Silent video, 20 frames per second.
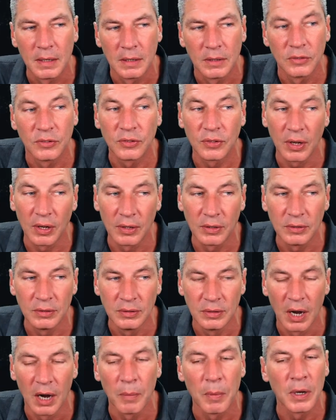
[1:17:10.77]
So,
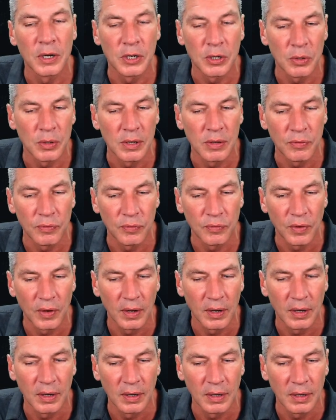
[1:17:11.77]
I wonder if,
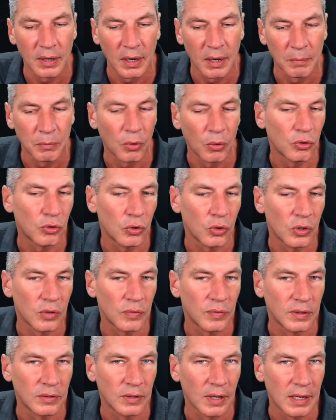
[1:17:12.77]
I'm not sure if
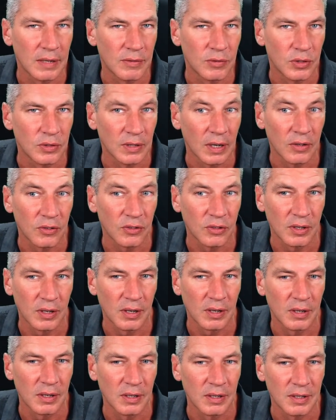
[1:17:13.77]
Xavier is
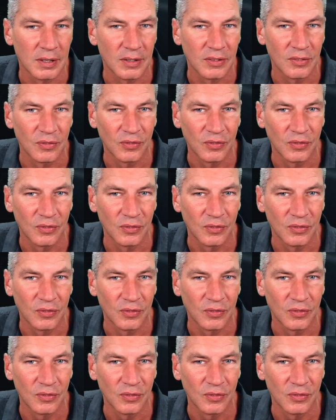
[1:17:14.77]
actually